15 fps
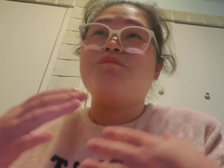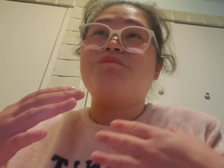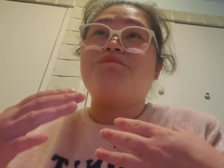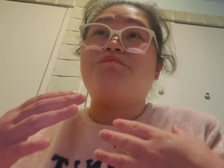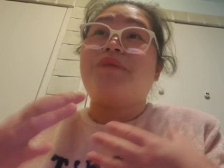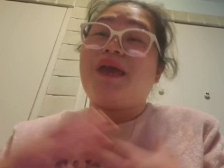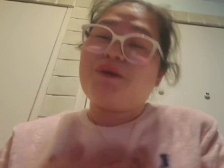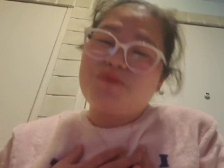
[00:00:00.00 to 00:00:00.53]

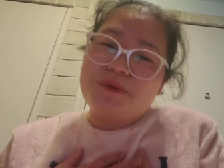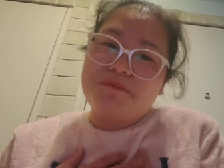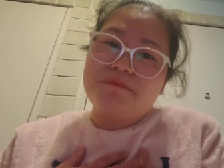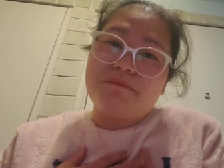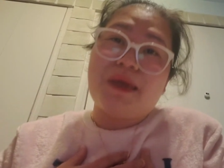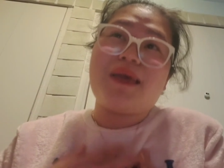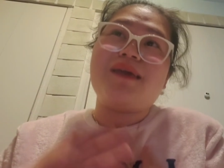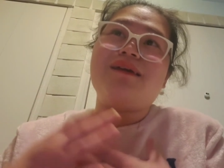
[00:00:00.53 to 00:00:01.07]
Maybe
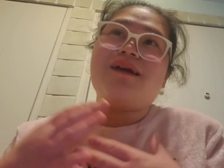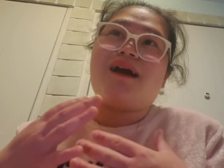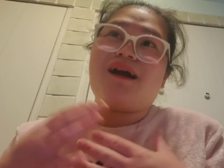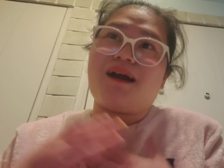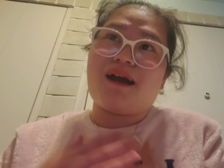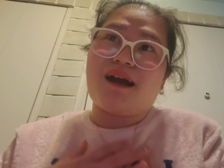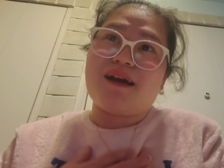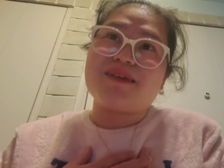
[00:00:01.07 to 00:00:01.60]
may
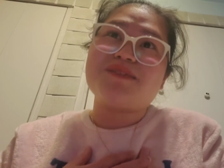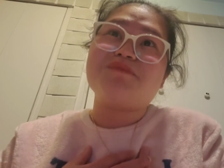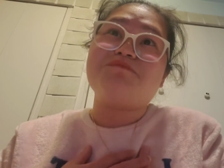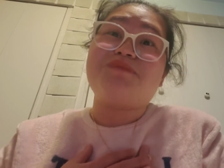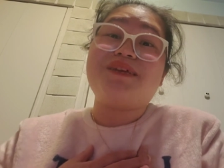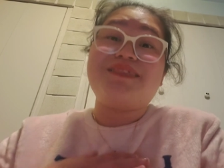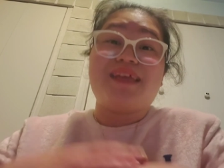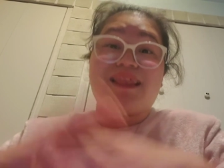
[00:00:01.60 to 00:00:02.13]
us
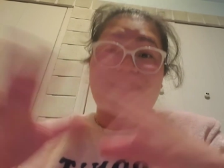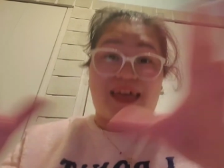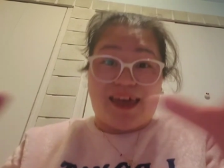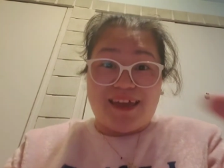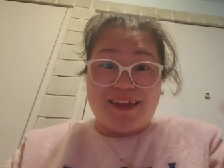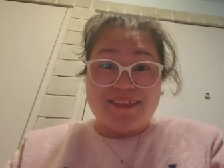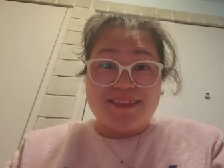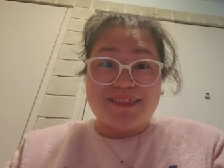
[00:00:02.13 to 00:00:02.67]
be the
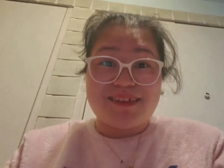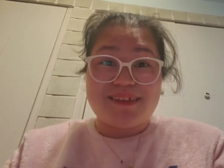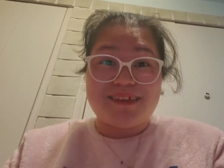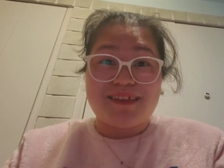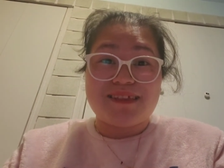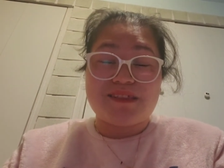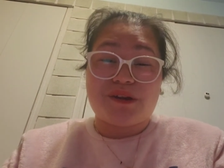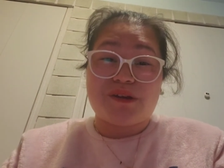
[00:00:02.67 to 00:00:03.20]
light
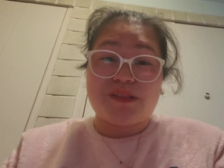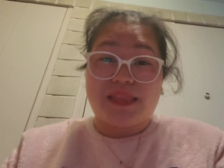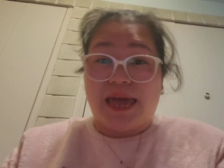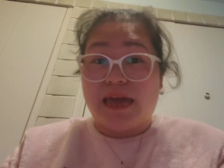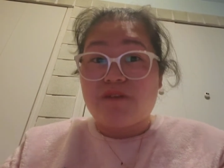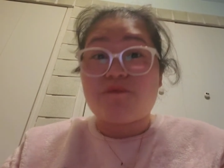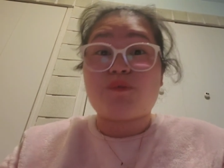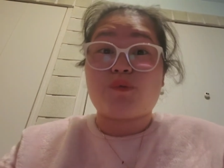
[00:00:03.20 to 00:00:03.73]
in their
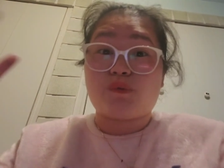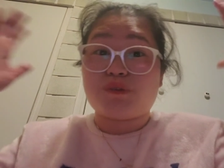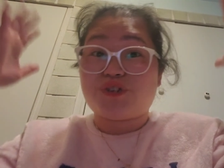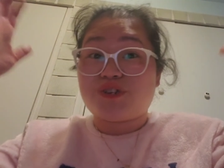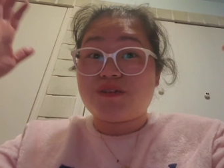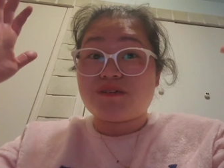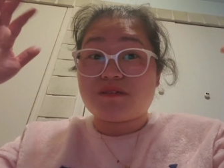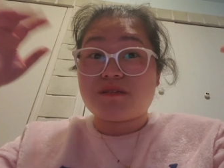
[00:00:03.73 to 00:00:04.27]
life through
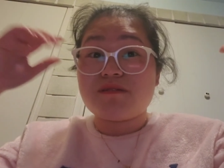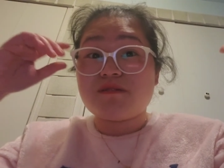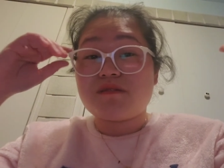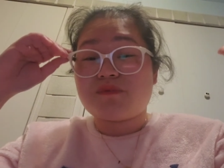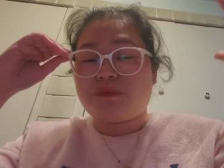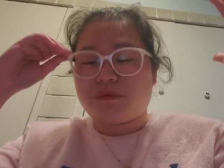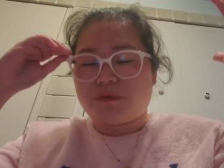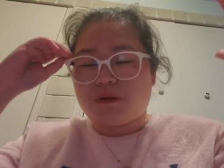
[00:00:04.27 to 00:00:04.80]

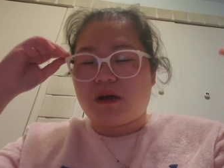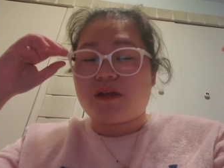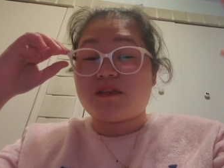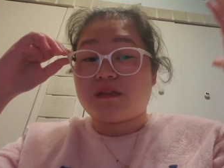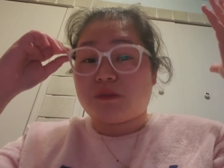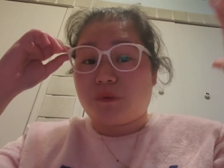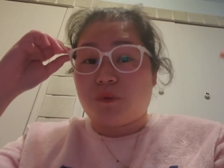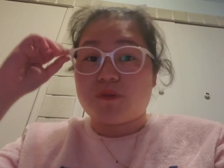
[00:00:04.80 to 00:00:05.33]
Jesus, through God
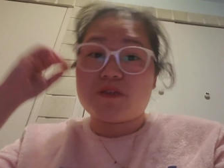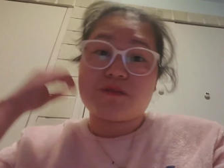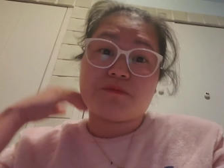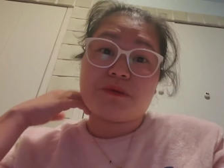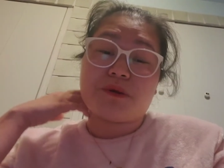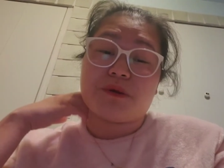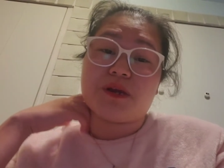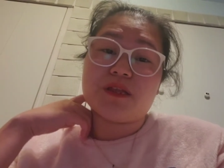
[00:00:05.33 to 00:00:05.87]
and the Holy
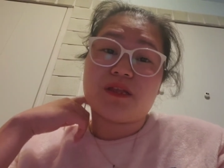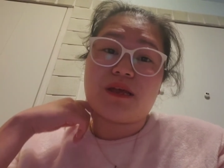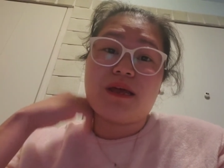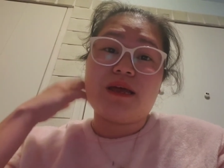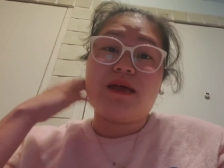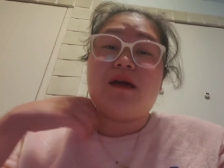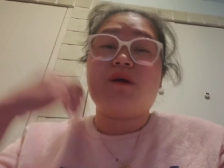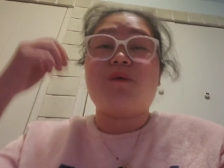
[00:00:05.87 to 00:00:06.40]
Spirit,
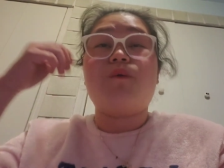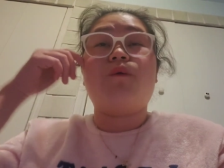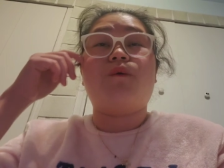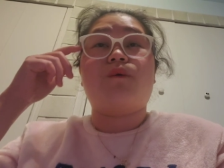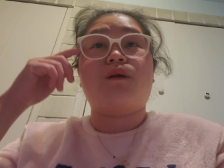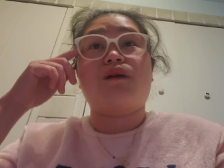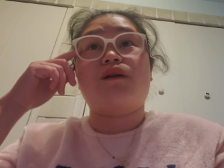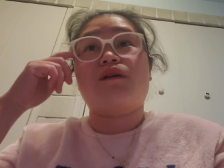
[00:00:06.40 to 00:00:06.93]

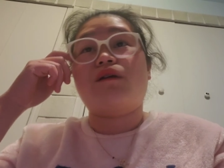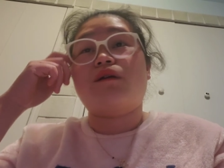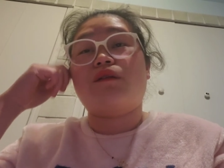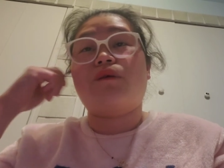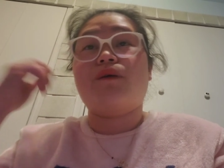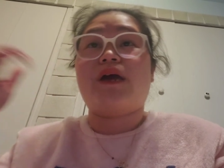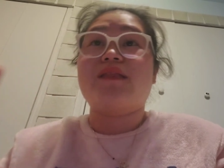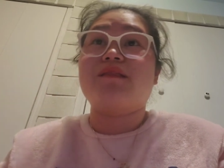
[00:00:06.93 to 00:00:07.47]
or you
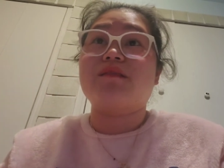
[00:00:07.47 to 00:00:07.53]
know, and